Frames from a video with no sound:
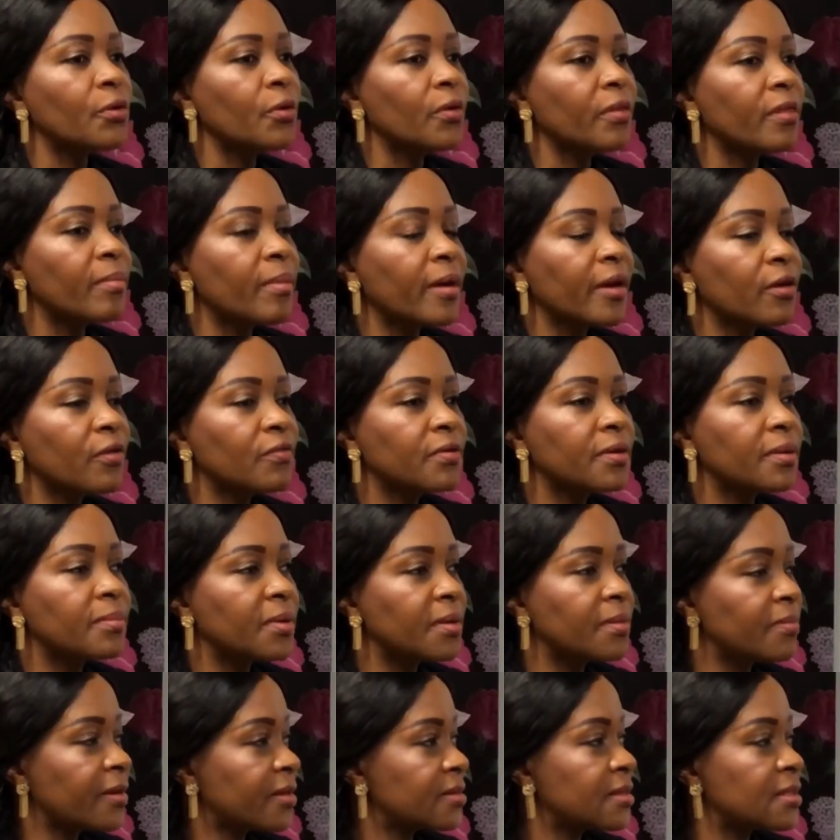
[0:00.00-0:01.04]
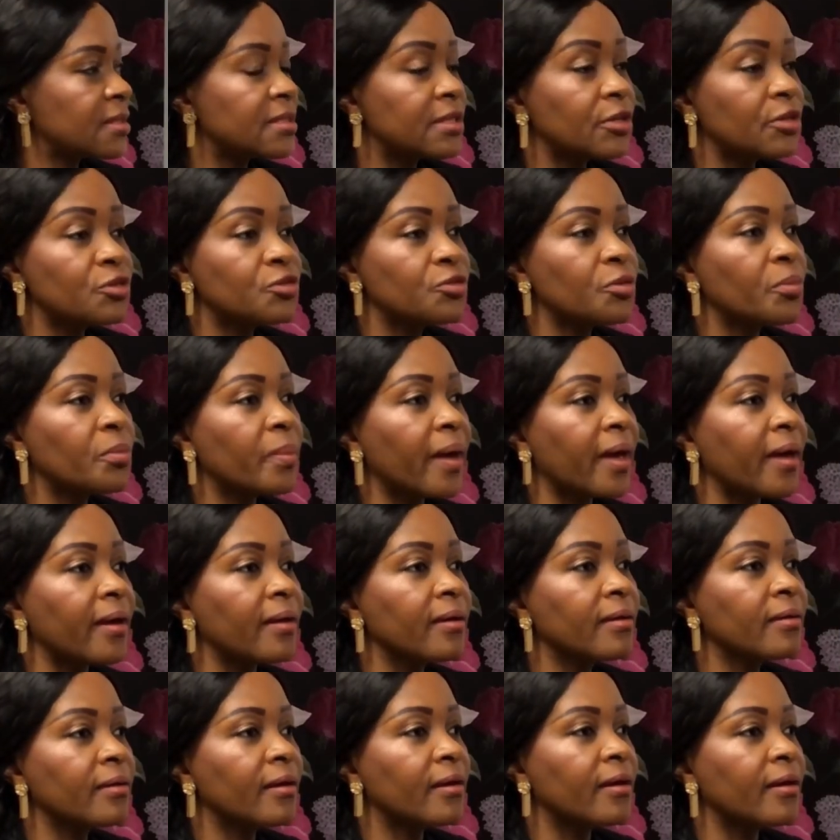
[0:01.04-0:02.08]
the Bank of Namibia, as the central
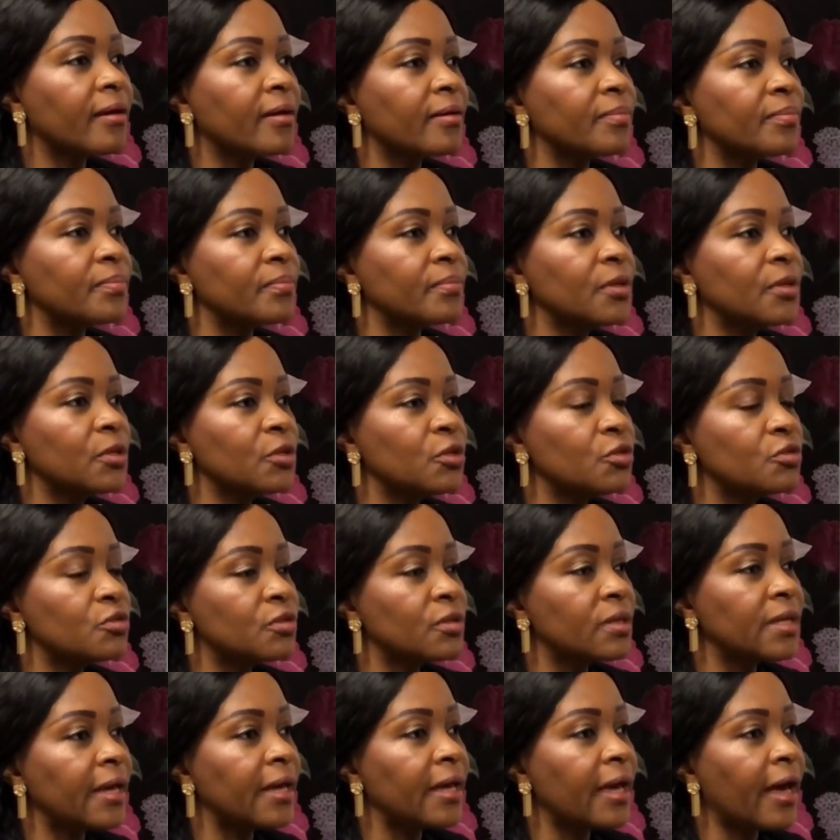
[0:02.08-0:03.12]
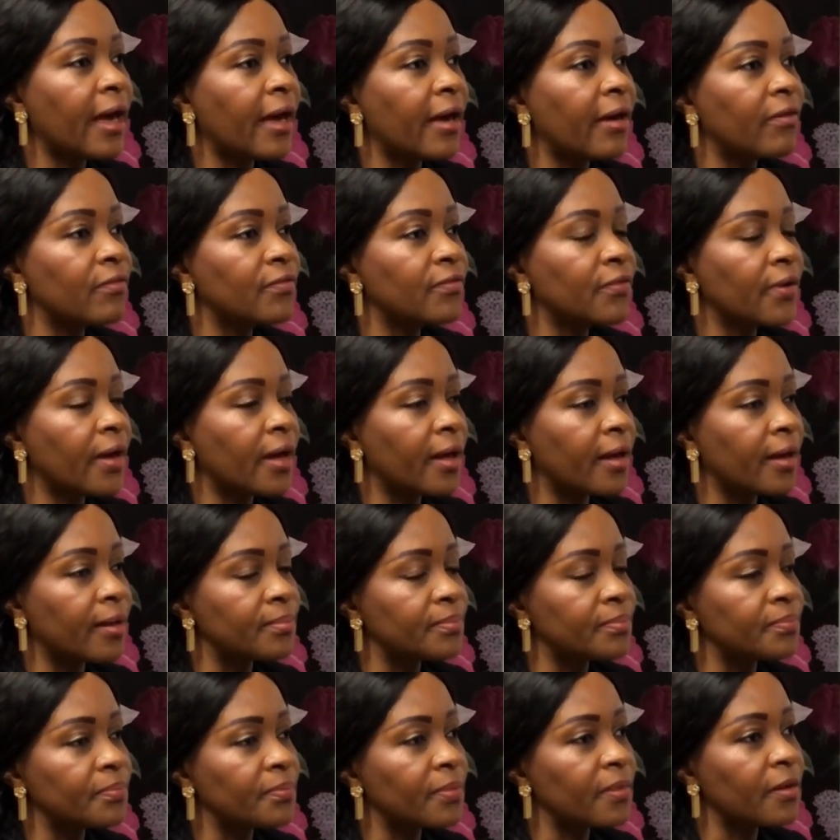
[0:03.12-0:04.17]
bank, usually have
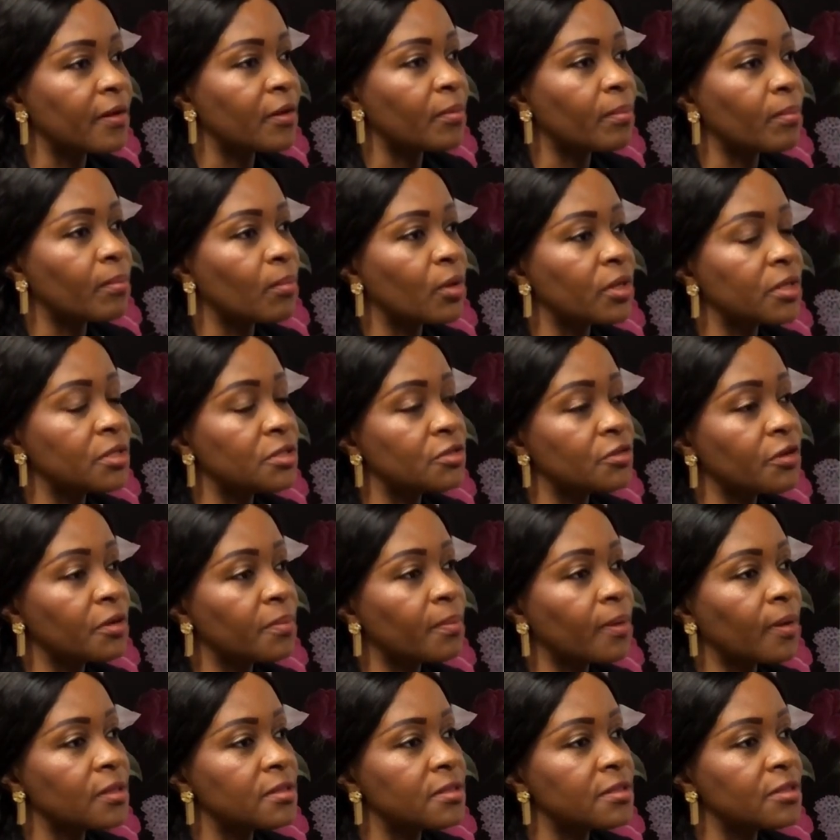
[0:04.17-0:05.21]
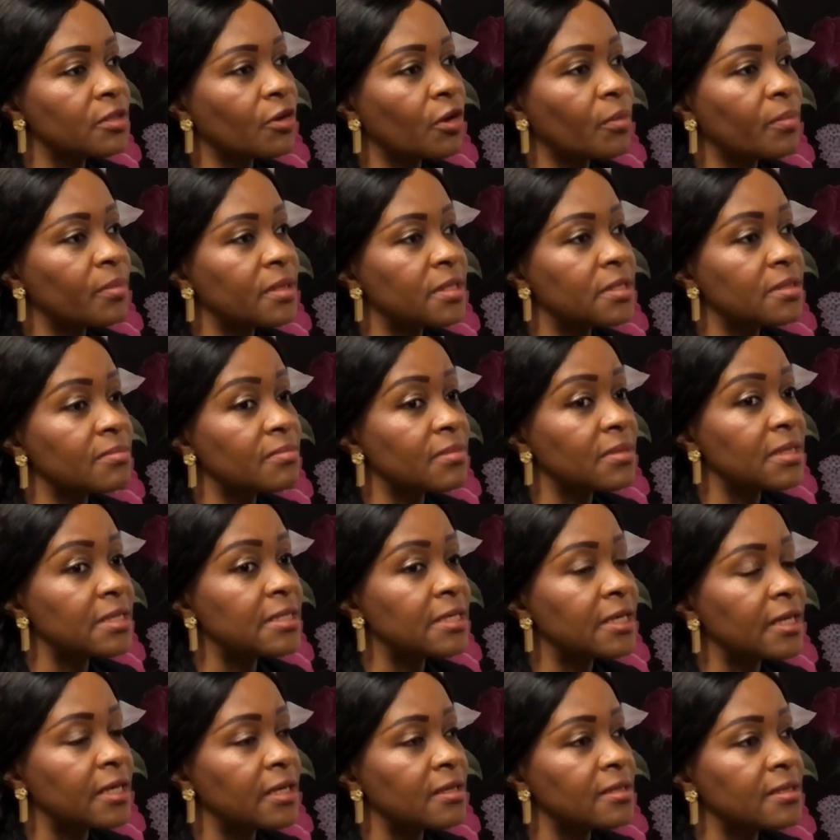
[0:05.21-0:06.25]
their monetary policy committee
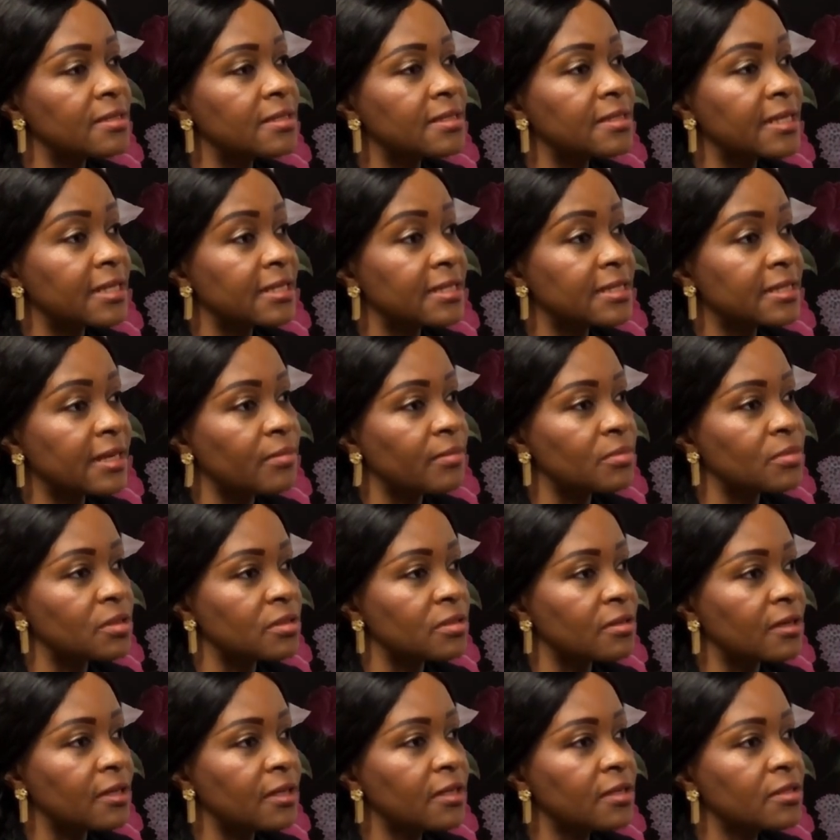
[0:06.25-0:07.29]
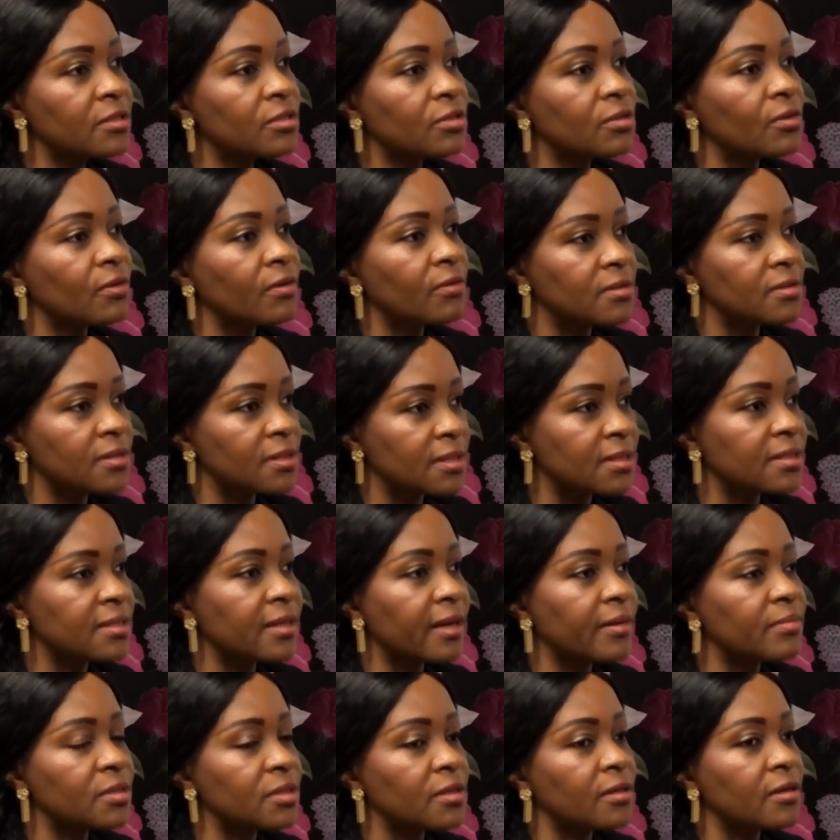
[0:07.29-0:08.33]
meetings 6 times yearly, so 6
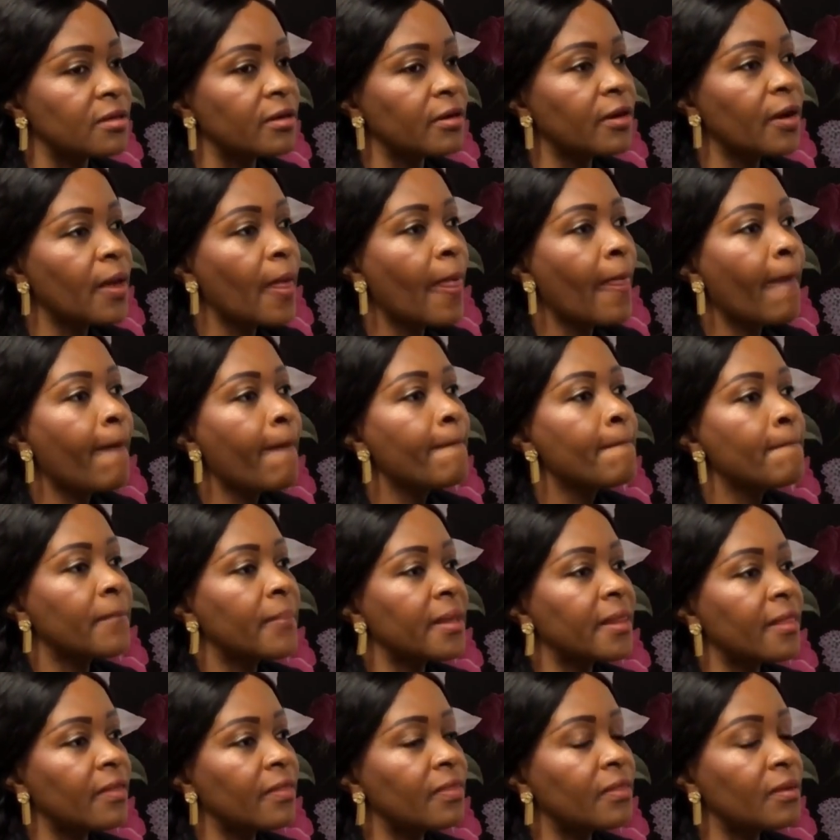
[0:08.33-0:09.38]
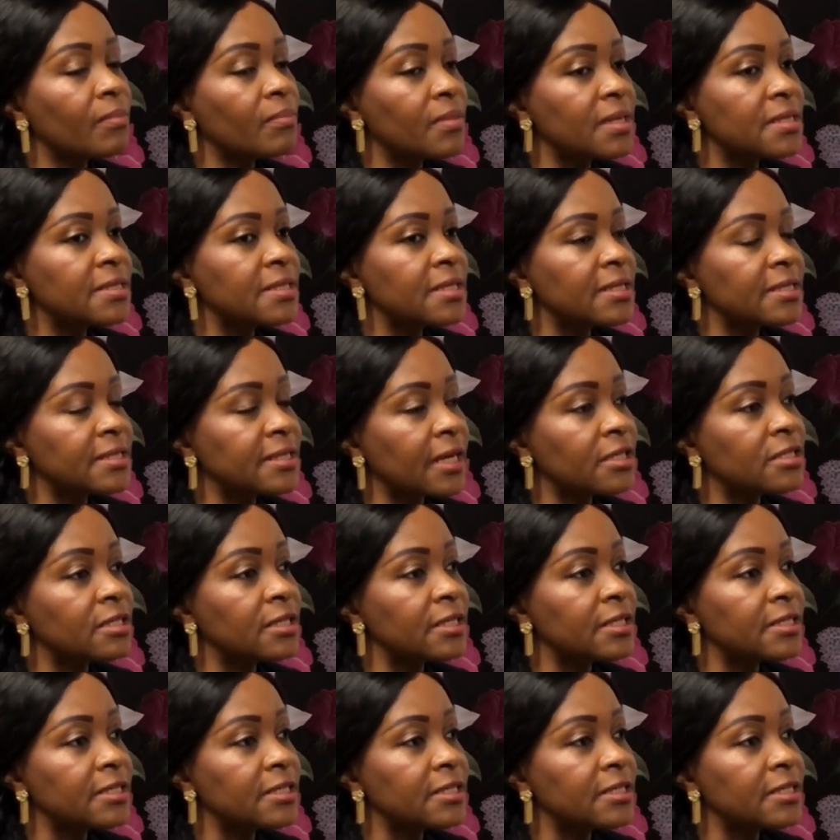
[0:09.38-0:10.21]
times a year. But then the meetings actually